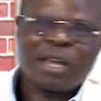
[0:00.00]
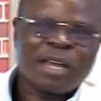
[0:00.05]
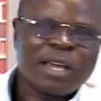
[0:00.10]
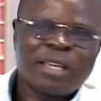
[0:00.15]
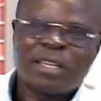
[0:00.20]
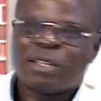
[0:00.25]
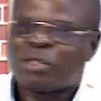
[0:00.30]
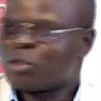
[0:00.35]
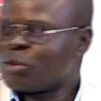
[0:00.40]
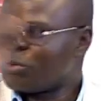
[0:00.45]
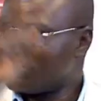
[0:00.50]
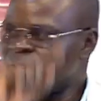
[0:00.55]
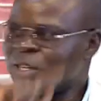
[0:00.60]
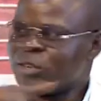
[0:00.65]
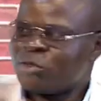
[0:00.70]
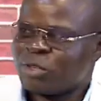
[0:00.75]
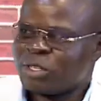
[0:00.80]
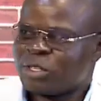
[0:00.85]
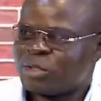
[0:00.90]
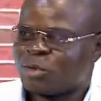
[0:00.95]
is of
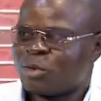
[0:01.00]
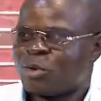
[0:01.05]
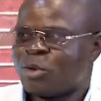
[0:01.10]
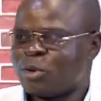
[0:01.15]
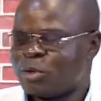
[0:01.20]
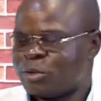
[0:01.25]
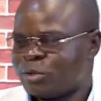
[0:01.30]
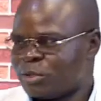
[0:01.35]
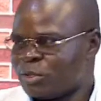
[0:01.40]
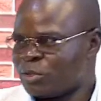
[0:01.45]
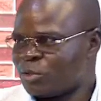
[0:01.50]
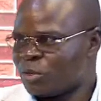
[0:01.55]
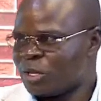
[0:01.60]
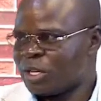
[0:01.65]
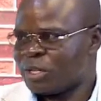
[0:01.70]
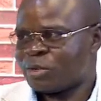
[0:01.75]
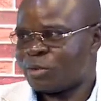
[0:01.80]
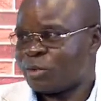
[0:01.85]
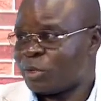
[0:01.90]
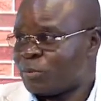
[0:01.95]
interest to all
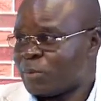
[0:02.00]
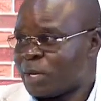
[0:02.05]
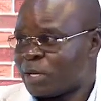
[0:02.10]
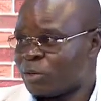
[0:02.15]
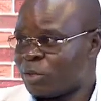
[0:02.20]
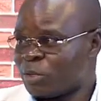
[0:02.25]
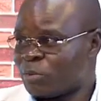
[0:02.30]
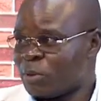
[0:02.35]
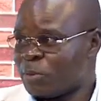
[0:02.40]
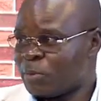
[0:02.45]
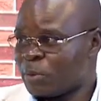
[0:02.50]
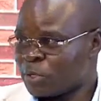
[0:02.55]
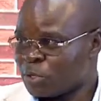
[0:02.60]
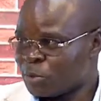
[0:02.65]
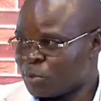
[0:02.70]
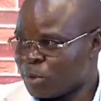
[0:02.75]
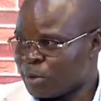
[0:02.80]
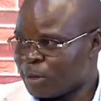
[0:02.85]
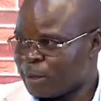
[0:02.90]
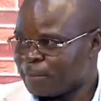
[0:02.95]
students, which might not be
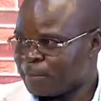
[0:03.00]
possible.